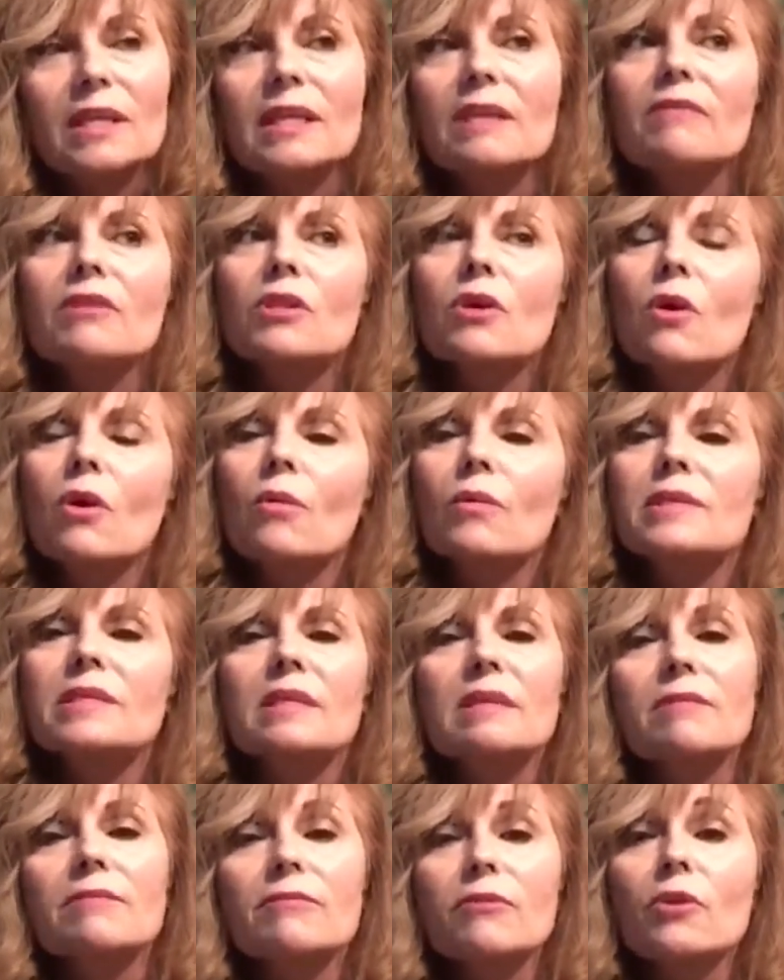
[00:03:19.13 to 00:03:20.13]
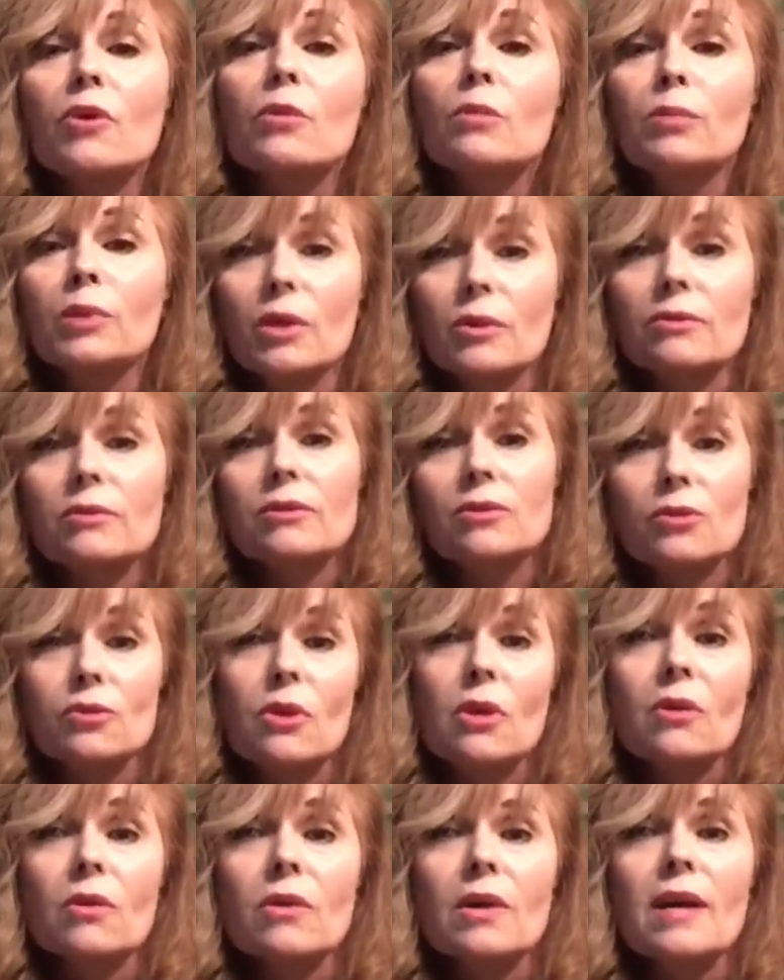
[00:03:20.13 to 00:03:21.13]
And even though it wasn't a full-blown
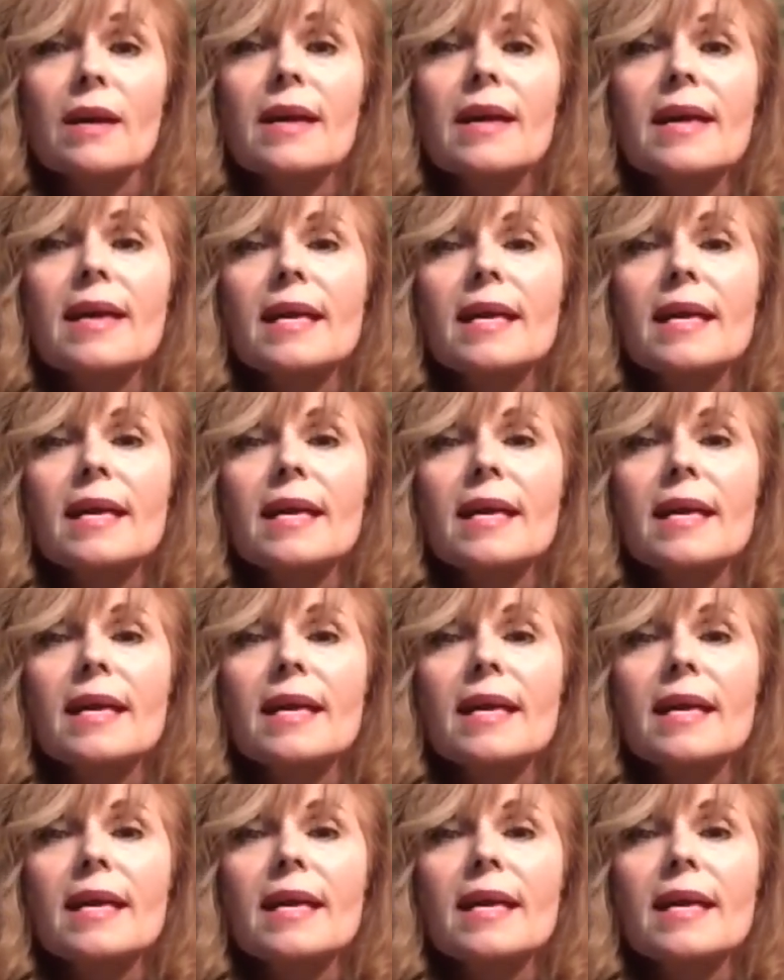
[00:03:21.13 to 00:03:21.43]
stroke,